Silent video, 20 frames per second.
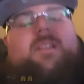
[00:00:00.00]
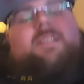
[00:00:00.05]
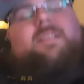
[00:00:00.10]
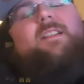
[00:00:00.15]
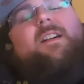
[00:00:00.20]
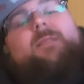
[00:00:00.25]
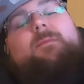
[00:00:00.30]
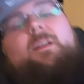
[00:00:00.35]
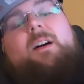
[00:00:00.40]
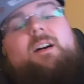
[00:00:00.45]
Bitch,
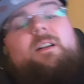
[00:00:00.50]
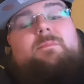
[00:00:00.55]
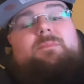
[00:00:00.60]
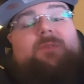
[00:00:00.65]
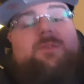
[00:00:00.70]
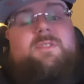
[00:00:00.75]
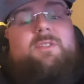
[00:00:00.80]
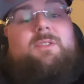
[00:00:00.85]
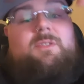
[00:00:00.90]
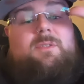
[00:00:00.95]
I'm
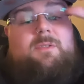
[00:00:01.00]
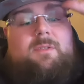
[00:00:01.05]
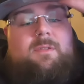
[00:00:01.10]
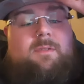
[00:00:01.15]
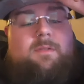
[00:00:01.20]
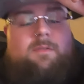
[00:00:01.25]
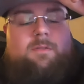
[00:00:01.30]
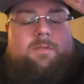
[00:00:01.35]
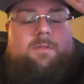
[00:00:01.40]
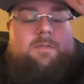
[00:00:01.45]
up too.
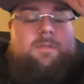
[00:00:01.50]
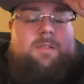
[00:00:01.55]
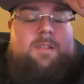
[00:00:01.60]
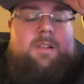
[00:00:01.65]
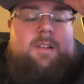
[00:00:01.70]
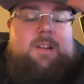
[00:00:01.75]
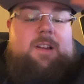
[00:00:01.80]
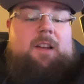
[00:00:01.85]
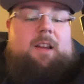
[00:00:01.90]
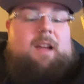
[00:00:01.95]

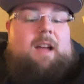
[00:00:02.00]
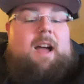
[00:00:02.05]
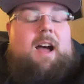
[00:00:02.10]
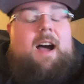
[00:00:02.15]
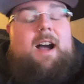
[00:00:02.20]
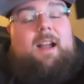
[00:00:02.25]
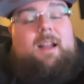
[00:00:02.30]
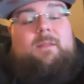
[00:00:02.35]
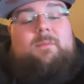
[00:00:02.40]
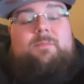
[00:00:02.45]

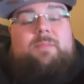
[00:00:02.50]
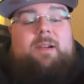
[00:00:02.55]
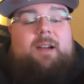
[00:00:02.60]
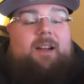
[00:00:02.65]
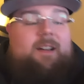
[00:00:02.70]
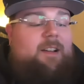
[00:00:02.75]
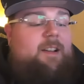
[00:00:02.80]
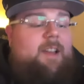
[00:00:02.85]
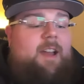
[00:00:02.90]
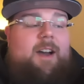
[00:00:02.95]
I can
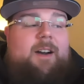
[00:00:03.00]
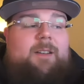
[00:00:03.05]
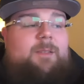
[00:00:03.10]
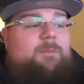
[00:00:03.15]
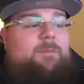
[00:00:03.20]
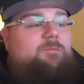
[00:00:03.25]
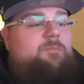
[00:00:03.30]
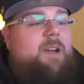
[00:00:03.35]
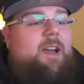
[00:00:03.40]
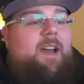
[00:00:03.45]
count a
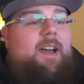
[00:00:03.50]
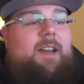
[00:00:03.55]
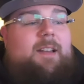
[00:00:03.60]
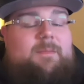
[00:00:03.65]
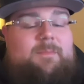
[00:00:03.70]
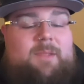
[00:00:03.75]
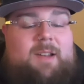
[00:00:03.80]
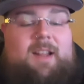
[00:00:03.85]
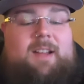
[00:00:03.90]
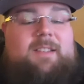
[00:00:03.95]

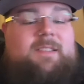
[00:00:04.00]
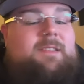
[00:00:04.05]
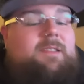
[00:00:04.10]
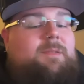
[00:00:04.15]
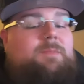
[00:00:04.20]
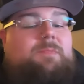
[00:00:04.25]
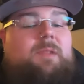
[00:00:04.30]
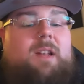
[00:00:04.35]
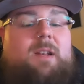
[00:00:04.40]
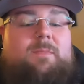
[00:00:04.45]
band, but I
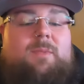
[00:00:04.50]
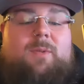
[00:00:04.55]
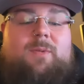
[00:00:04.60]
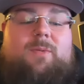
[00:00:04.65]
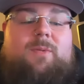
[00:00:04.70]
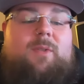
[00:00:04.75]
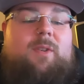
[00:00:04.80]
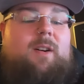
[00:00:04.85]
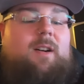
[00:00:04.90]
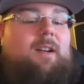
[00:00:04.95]
spend it
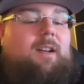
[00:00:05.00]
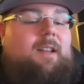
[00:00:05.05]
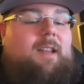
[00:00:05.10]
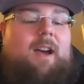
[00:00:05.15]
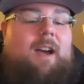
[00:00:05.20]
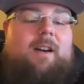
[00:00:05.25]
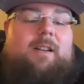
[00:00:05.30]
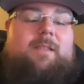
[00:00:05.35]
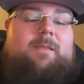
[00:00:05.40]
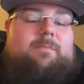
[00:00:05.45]
before I
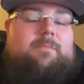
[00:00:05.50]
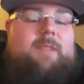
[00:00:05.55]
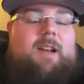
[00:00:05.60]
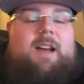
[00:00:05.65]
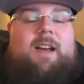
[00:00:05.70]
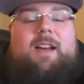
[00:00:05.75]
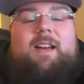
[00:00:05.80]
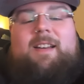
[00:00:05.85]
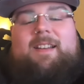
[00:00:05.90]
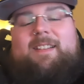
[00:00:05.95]
count it,
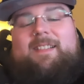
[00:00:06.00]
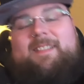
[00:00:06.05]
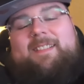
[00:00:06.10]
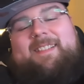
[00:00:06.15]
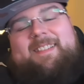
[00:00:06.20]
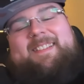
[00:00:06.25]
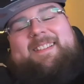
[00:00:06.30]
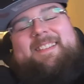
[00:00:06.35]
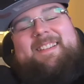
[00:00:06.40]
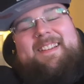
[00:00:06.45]
man.